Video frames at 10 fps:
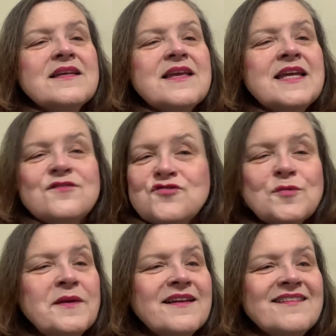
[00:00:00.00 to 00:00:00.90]

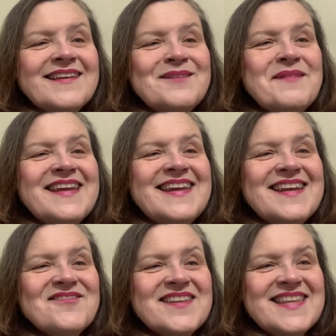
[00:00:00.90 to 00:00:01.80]
instrumental in making
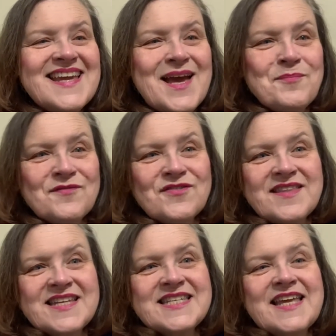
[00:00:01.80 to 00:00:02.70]
everything happen for
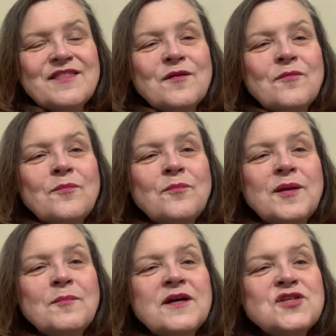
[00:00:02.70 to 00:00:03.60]
that day. They'll be
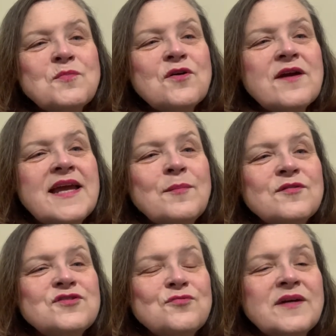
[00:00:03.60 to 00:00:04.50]
much more able
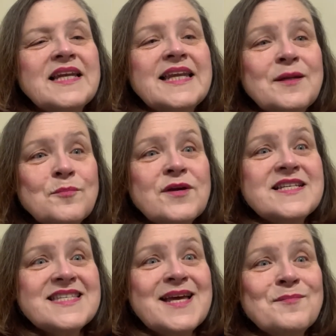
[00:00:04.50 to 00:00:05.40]
to readily
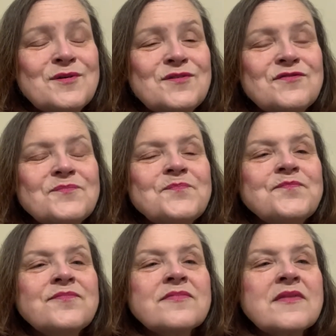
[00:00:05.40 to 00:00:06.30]
embrace that move.
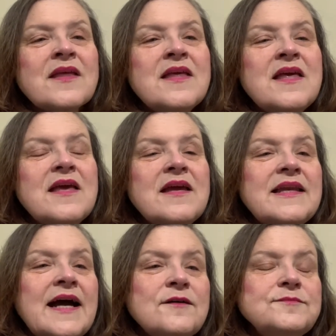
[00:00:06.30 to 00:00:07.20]

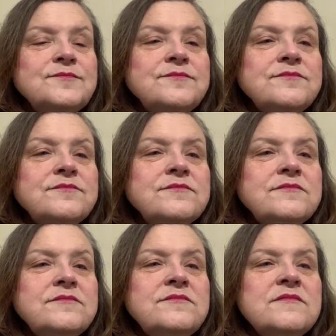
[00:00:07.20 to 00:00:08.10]
Now,
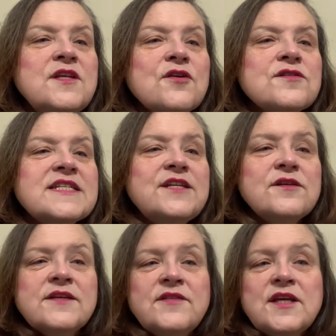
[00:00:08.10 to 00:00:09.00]
your senior
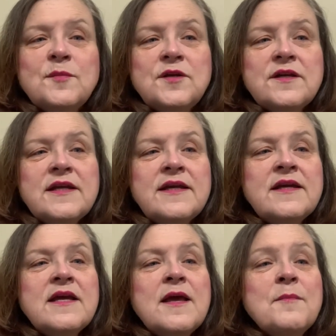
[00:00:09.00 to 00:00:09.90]
living community
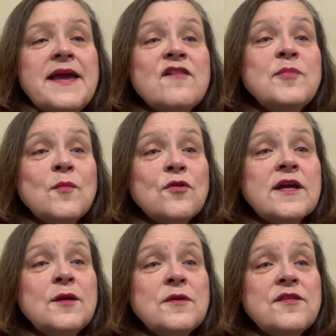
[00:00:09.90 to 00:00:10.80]
may have been
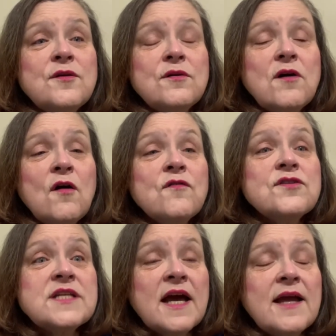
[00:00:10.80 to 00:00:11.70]
working with you over
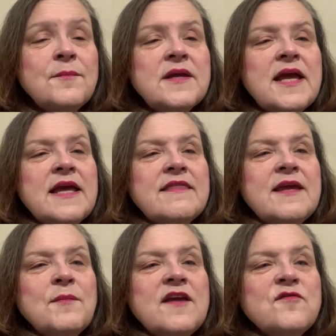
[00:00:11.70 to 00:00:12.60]
time, and they
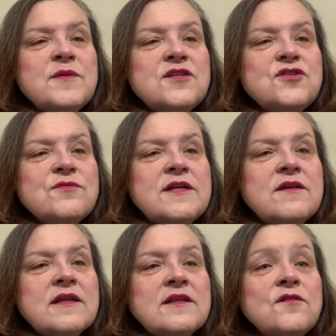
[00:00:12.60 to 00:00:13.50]
may have been doing
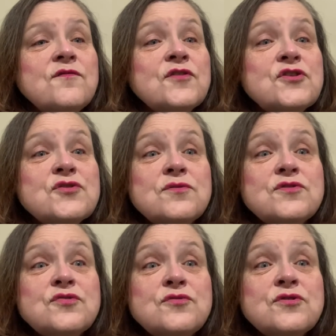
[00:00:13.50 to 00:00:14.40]
little virtual
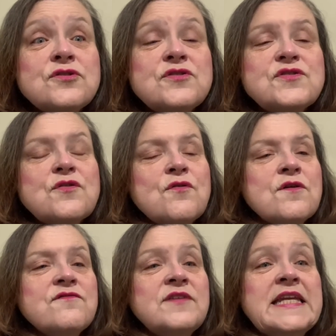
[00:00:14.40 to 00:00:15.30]
tours or
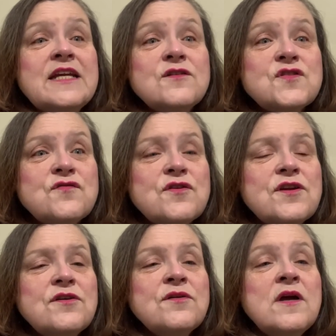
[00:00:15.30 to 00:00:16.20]
videos for
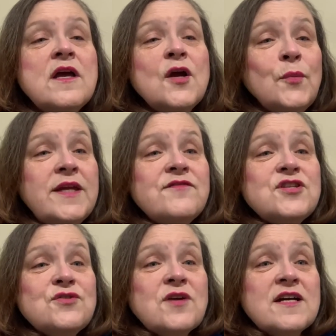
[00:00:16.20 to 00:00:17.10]
you. We even
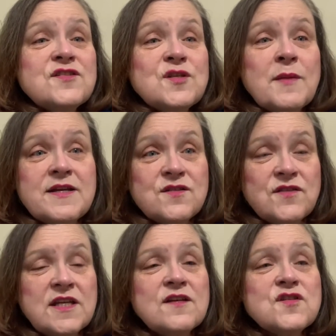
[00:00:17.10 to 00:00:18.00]
do customized
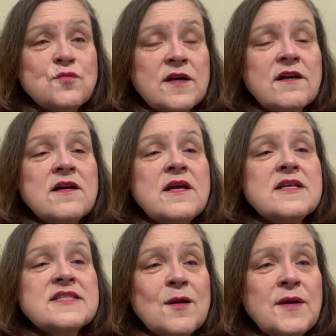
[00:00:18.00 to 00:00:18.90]
videos where
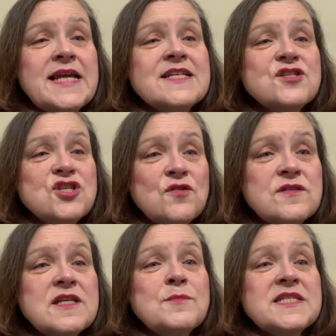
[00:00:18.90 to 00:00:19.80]
someone has
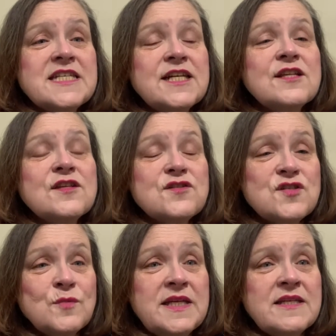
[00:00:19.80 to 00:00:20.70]
chosen a particular
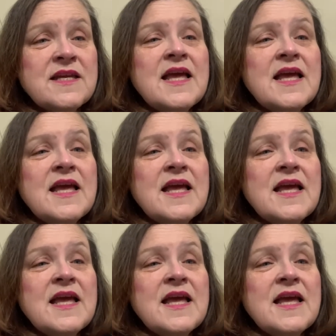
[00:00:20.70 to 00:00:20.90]
suite,